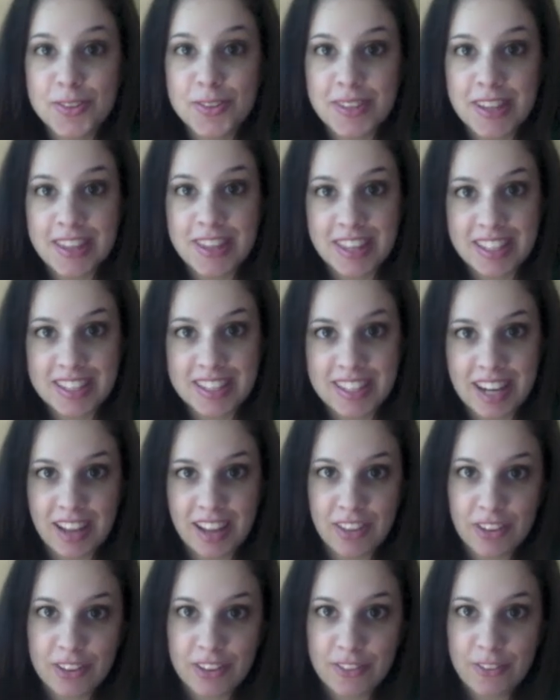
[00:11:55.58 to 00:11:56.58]
are the things that I
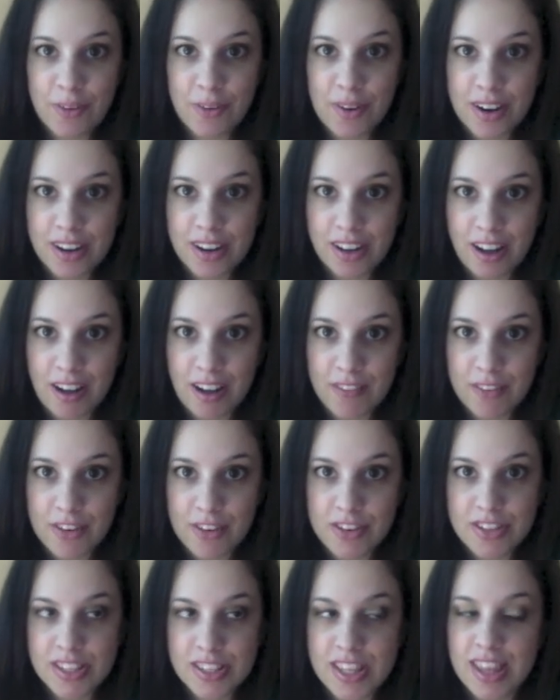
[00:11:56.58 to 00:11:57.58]
look for in
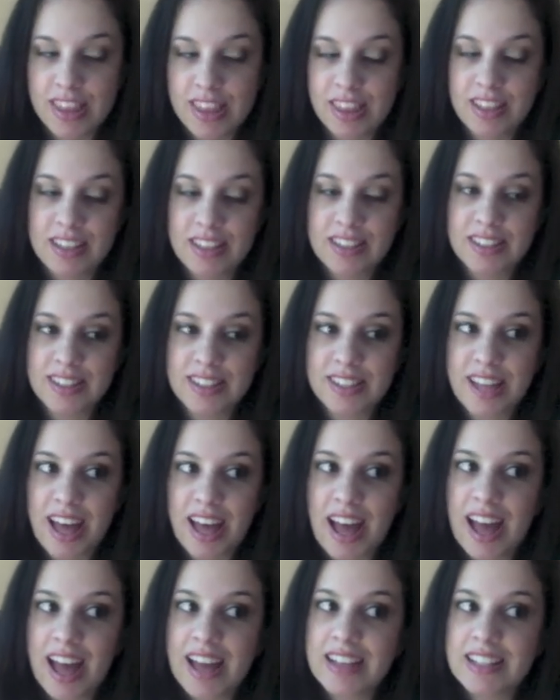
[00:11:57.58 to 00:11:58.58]
covers, and things
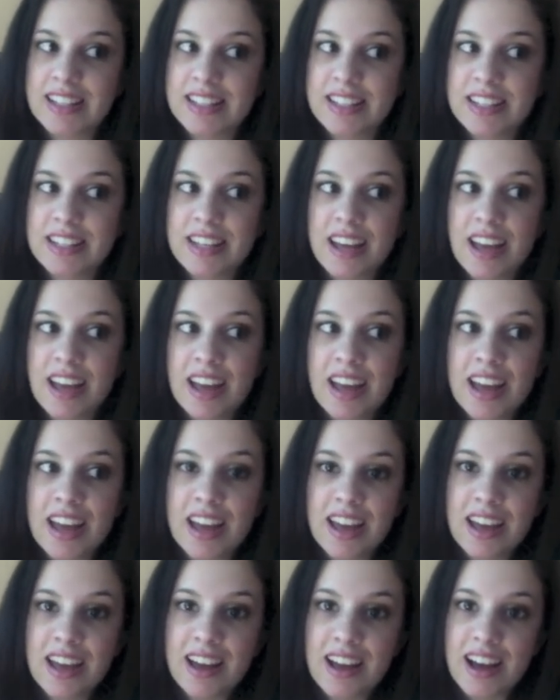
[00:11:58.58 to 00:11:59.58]
that
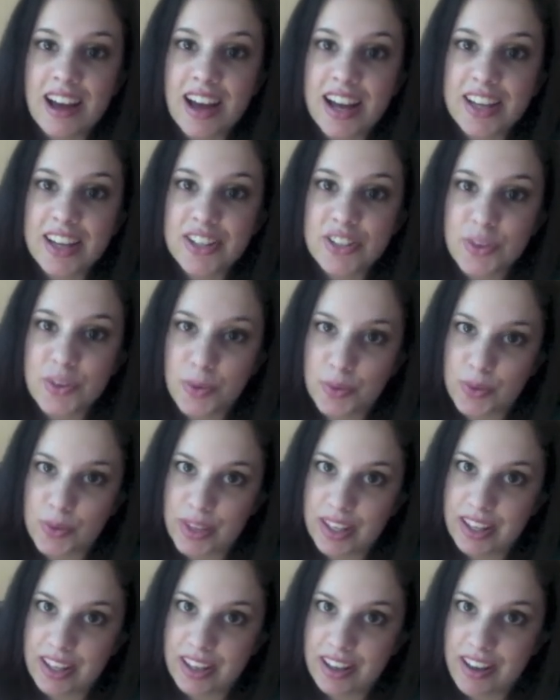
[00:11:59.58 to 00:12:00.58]
I don't like in